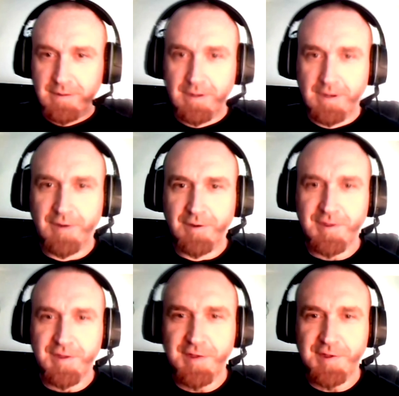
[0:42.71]
I know it's
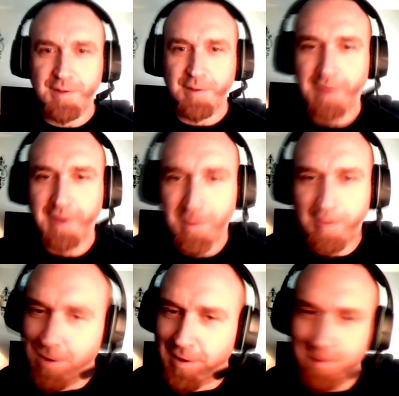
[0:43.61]
not summer yet, but
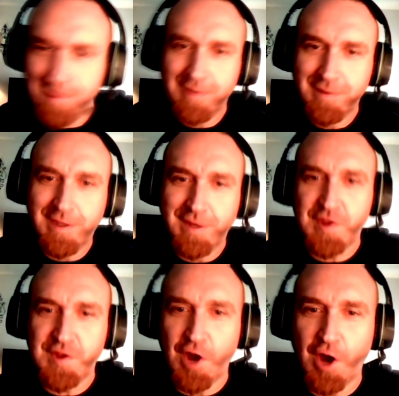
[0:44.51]
let's get
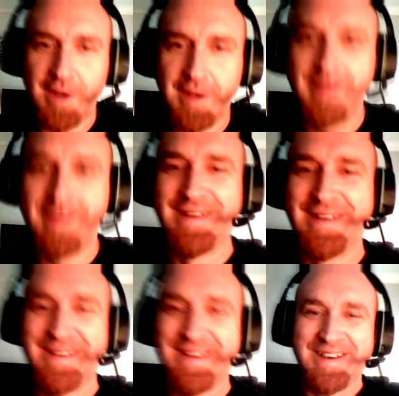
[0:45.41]
started.
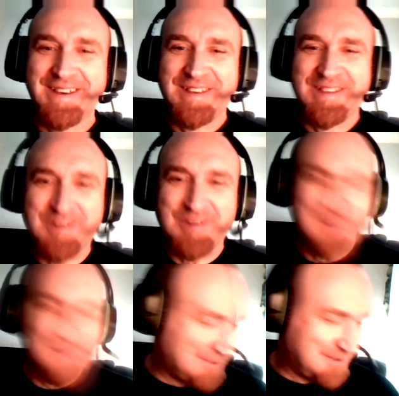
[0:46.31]
So, a
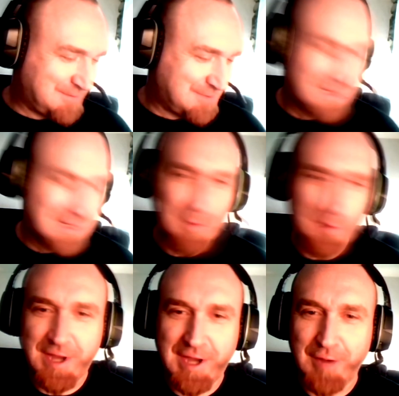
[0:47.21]
uh, couple
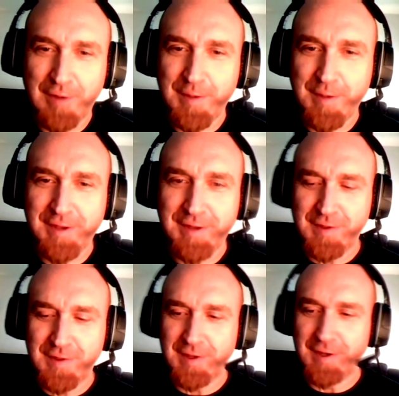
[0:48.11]

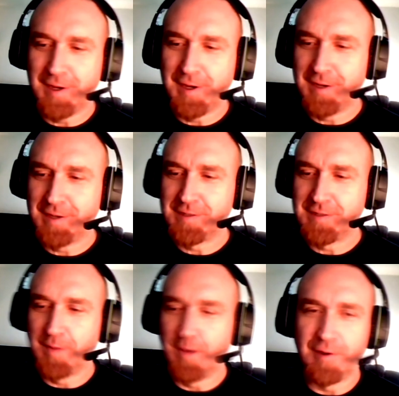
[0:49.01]
announcements. Uh,
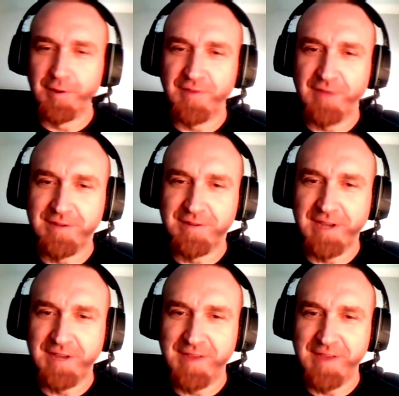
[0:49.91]
tomorrow's
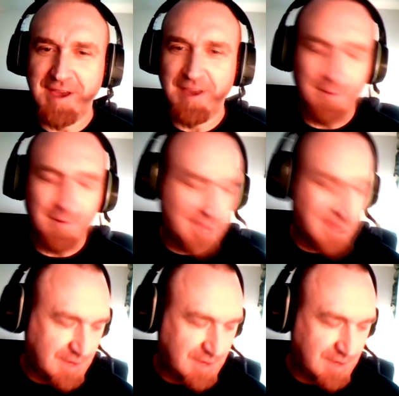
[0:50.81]
Valentine's Day, and we've got the